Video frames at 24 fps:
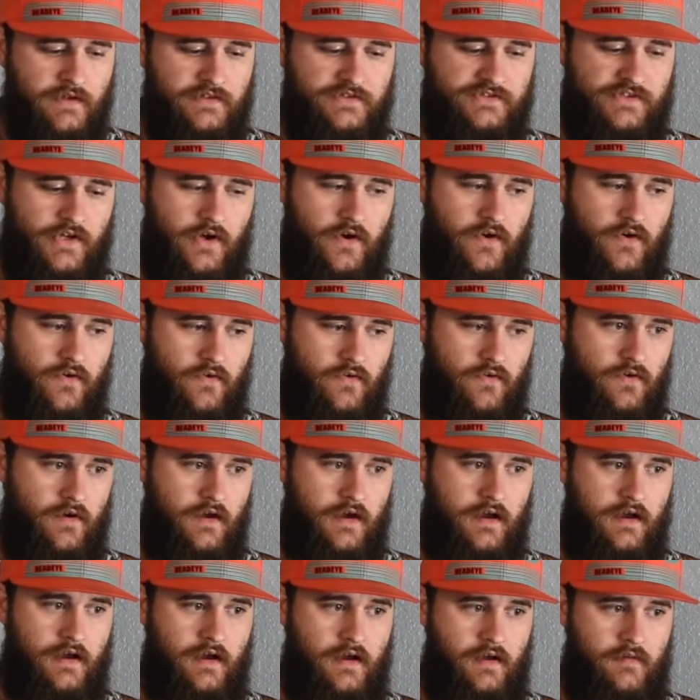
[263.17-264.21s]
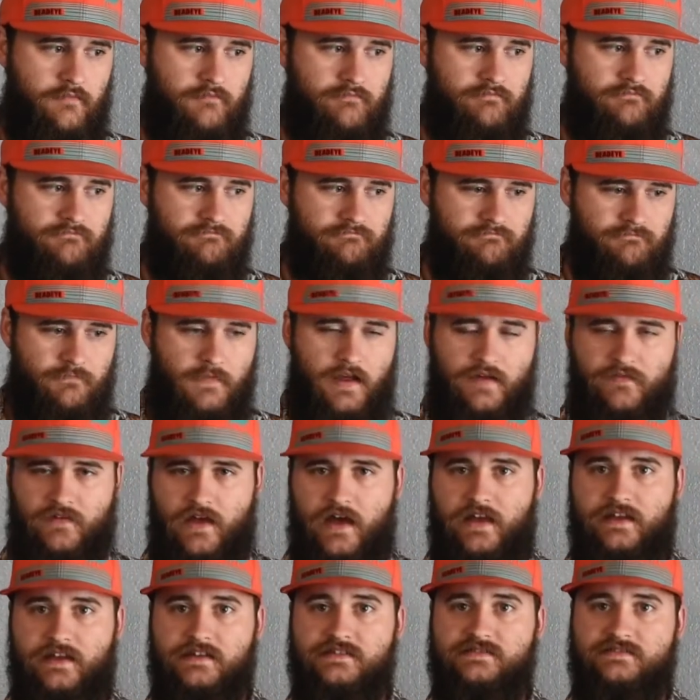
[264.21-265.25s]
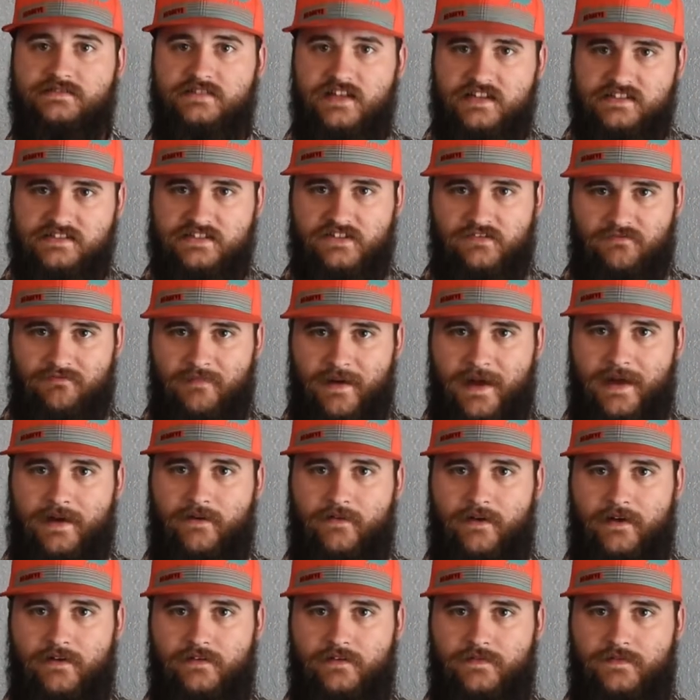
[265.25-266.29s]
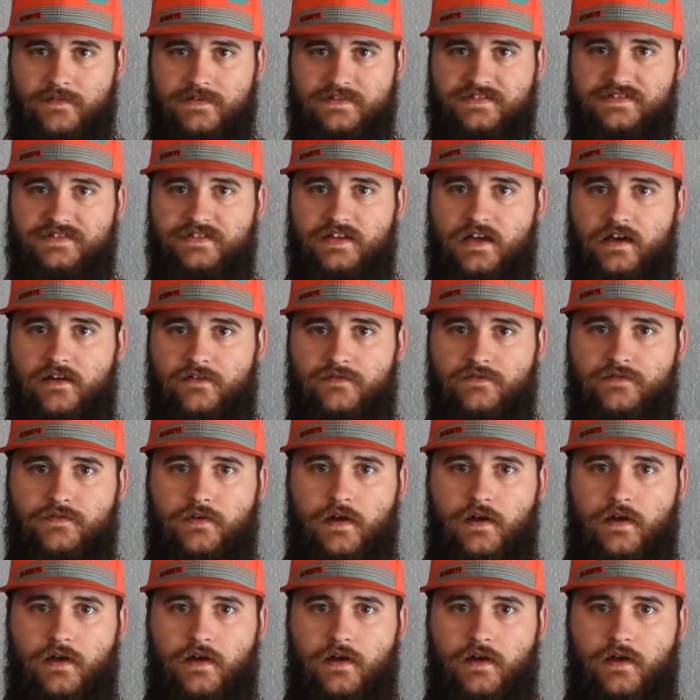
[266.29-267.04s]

So I've got extensive background in this stuff.